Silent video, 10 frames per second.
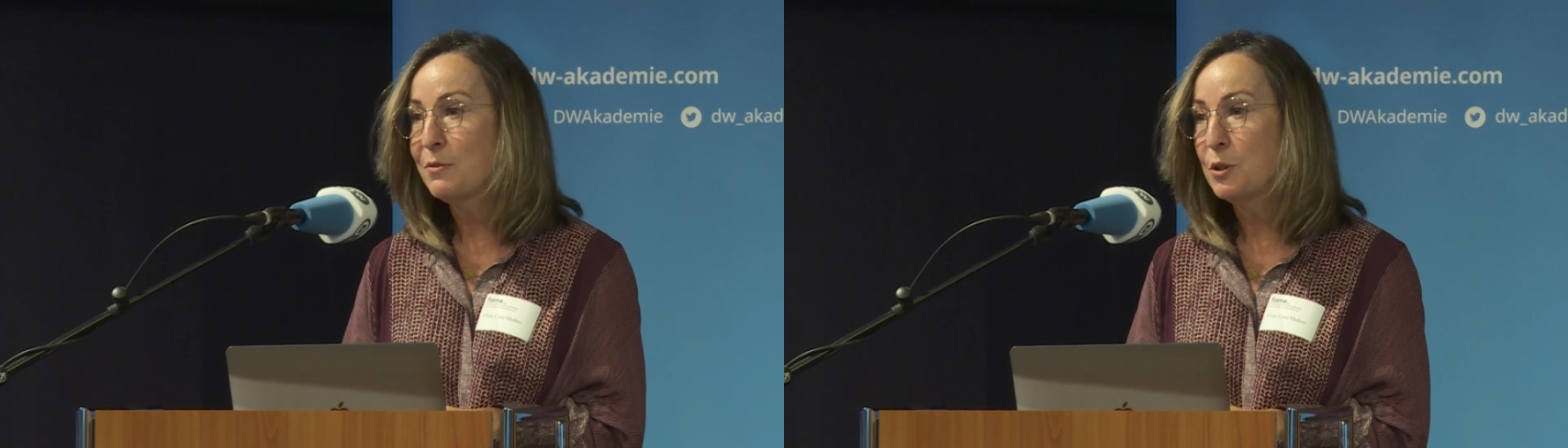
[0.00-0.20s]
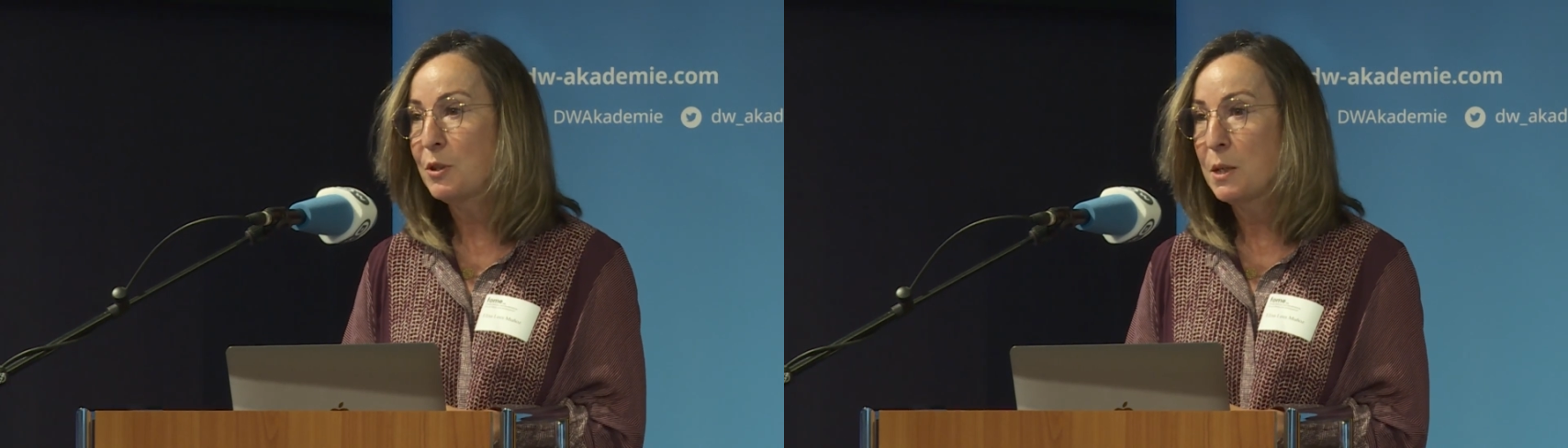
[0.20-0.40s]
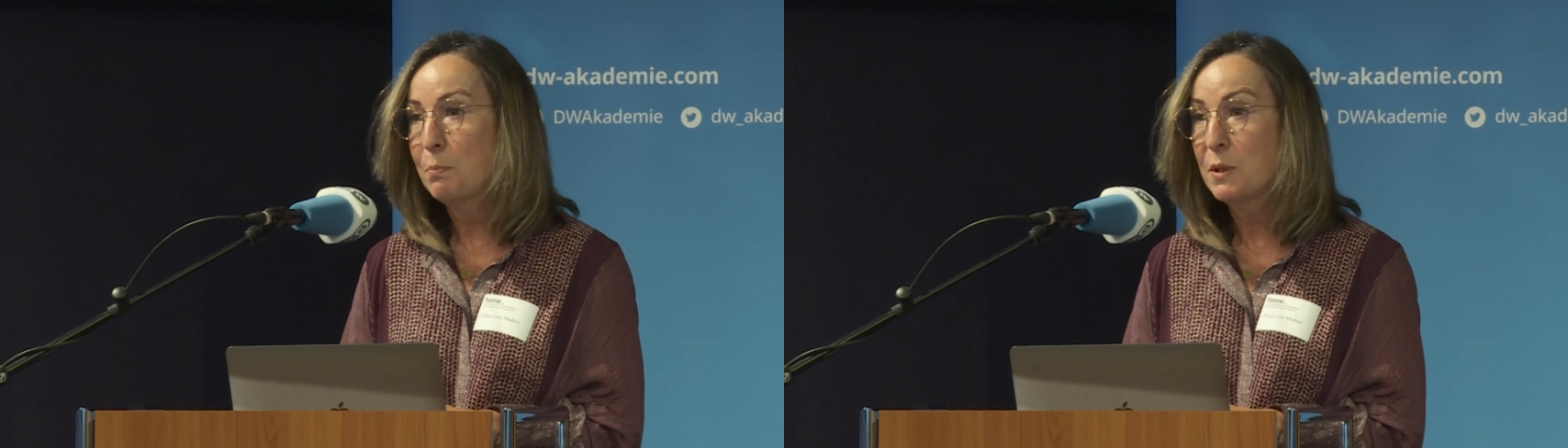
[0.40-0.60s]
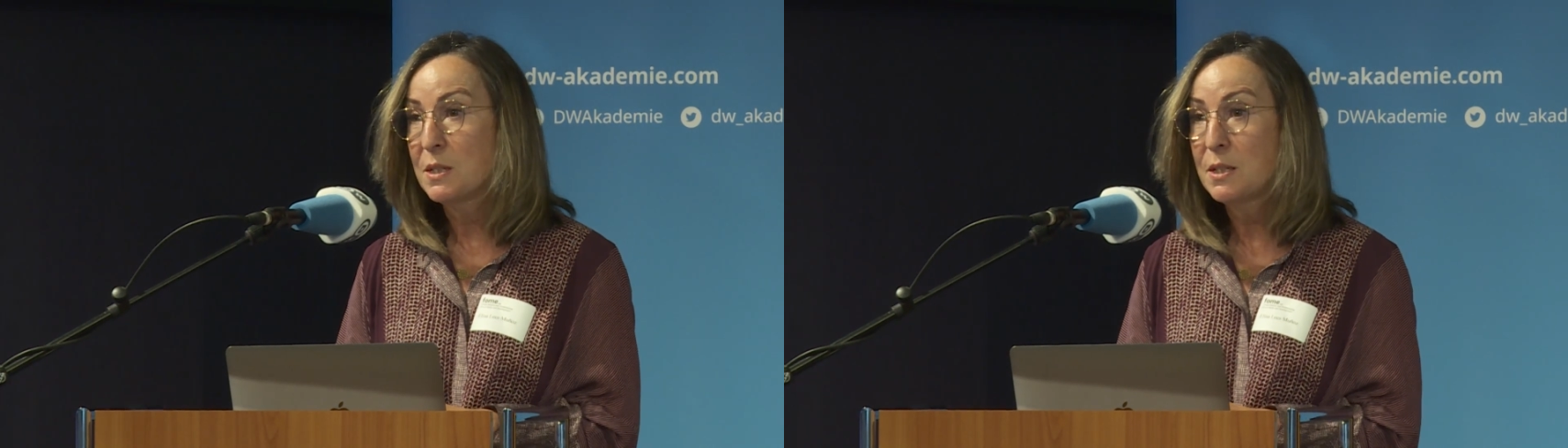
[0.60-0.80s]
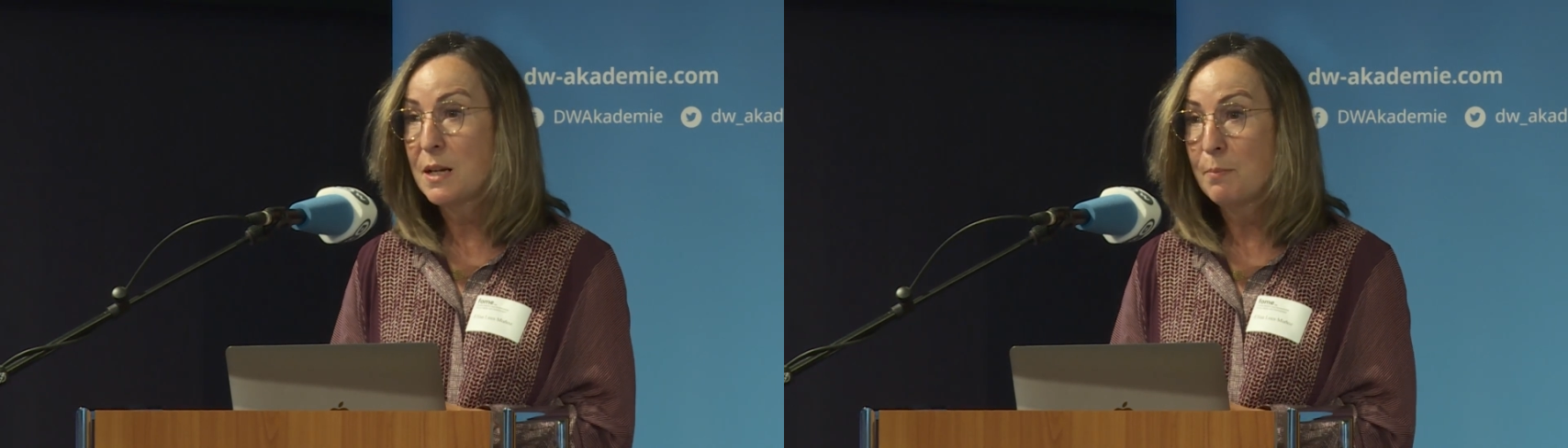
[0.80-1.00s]
for trying to put a
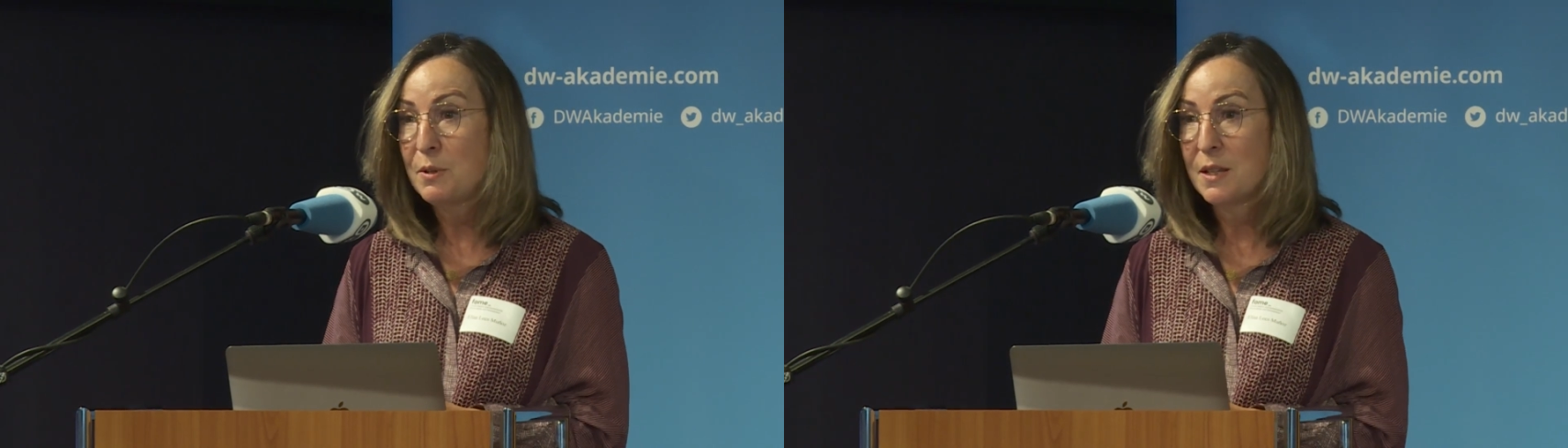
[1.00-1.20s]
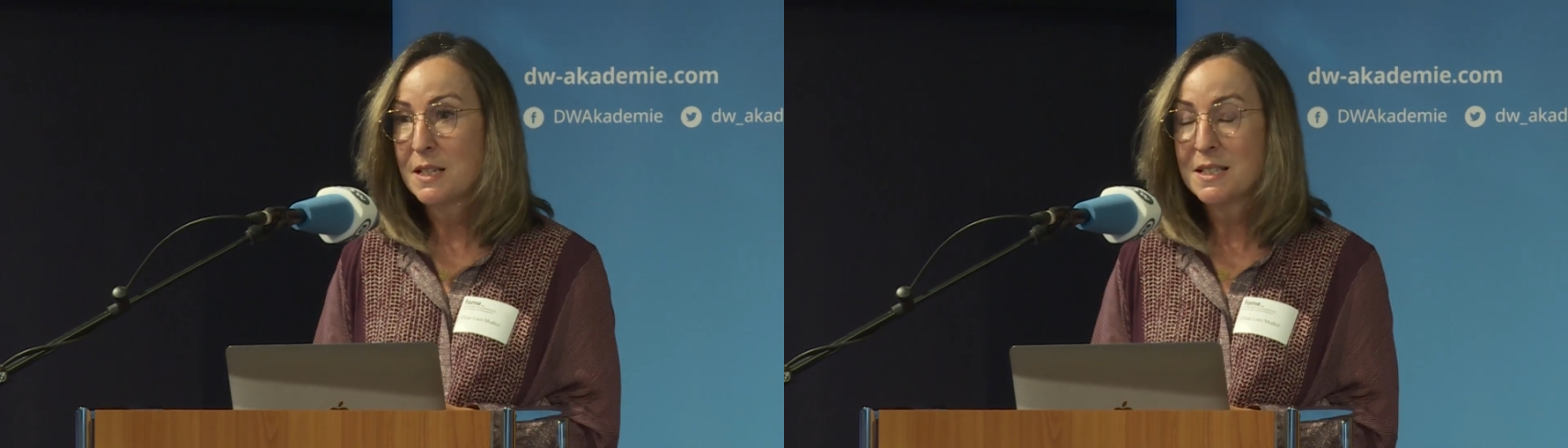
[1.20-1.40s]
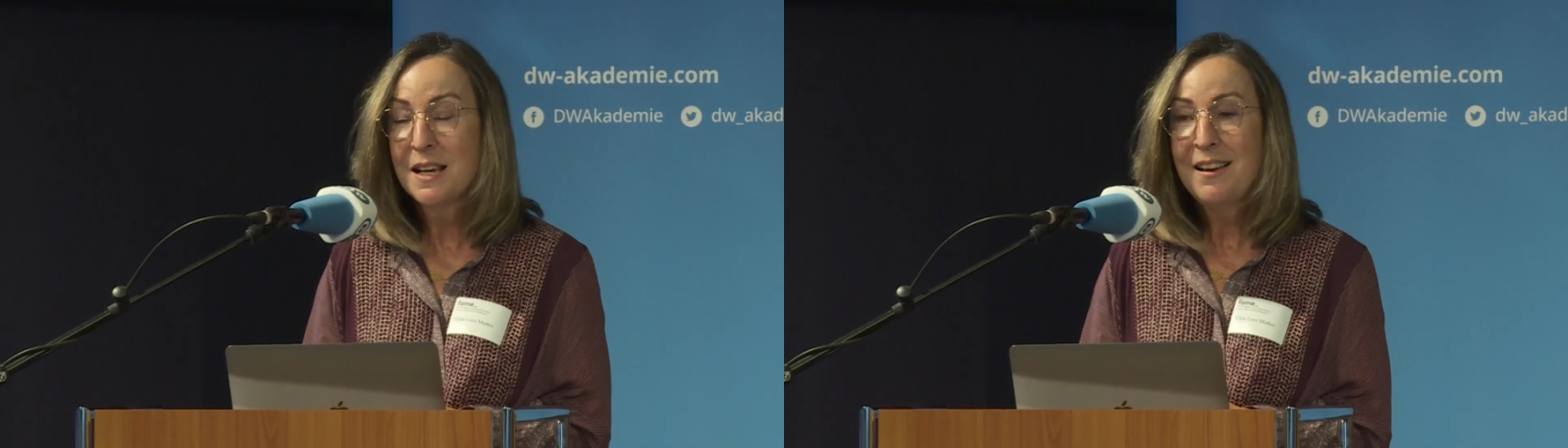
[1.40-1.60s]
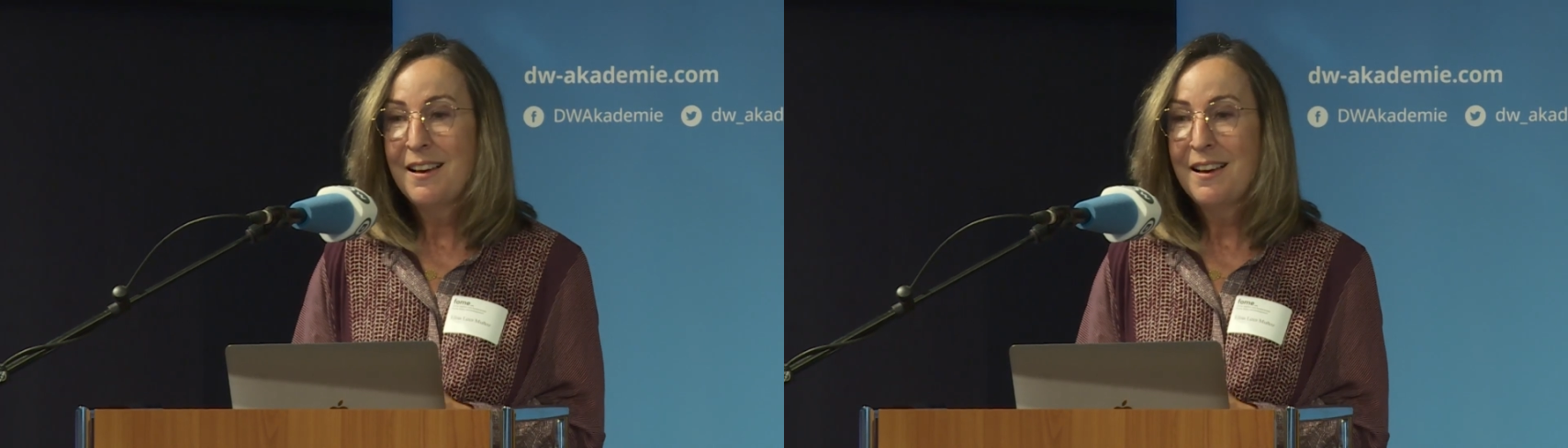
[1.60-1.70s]
stop to this.